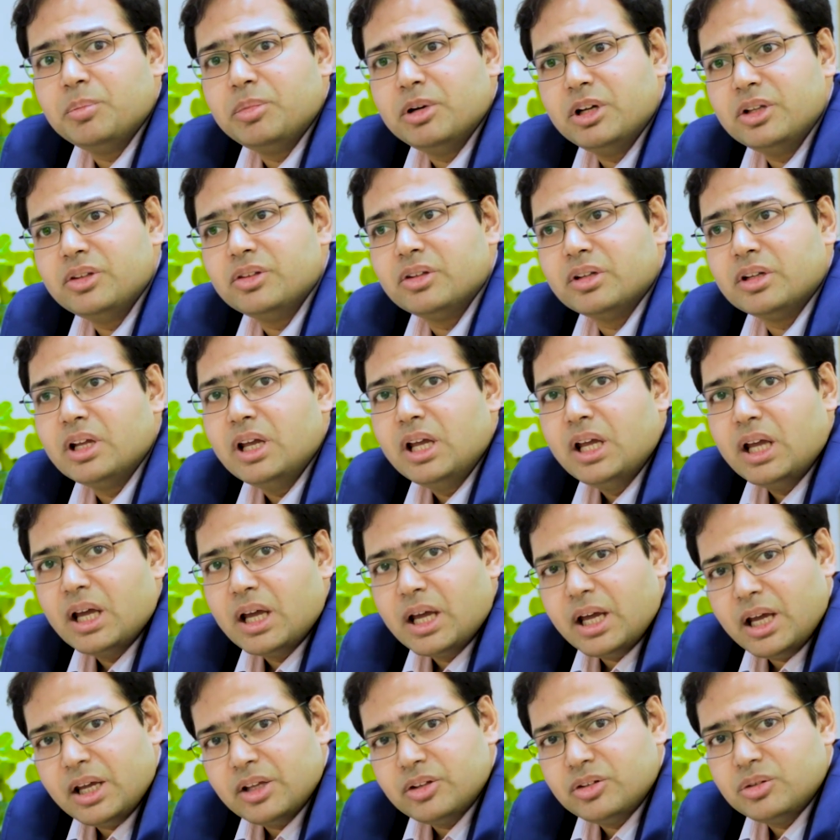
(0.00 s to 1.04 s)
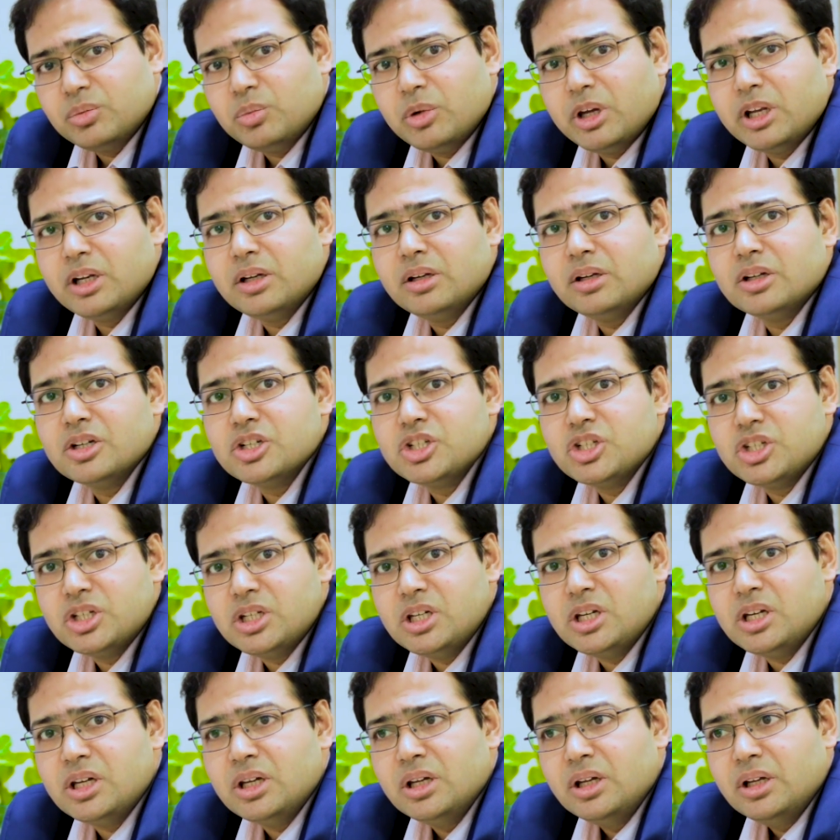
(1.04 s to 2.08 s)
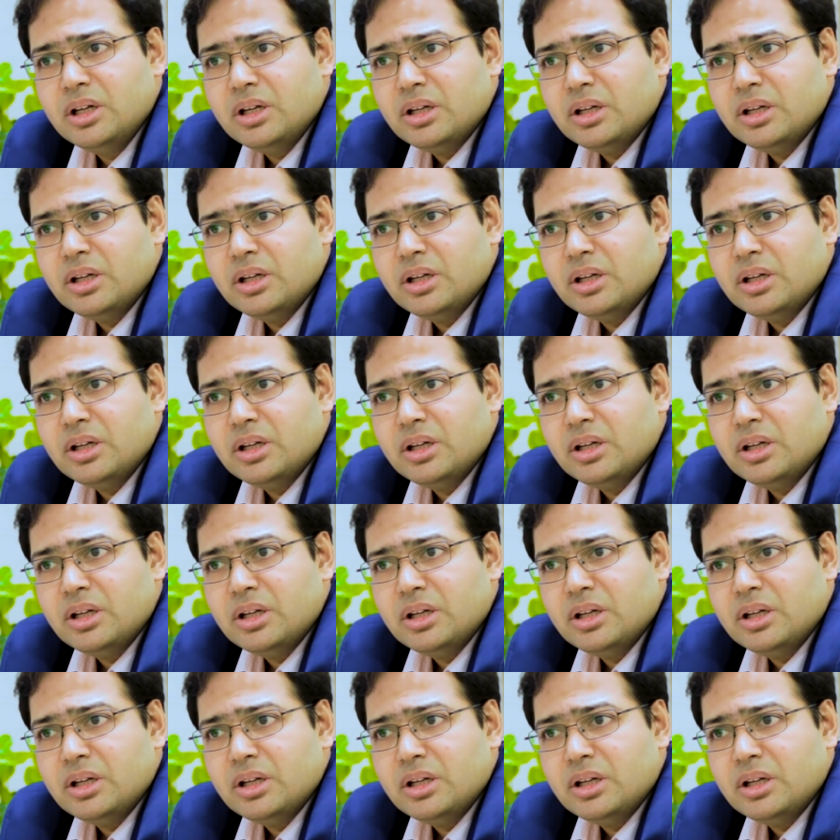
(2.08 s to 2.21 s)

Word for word: person has when she